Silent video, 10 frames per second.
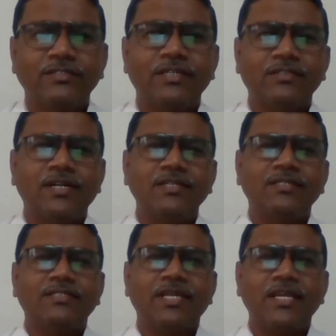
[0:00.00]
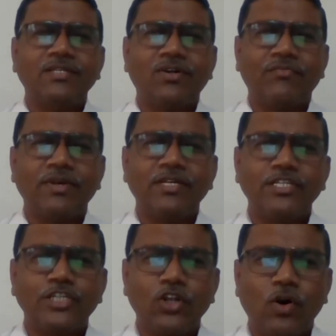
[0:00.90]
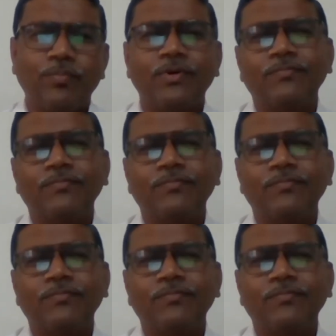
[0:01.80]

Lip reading: that is change of a stop.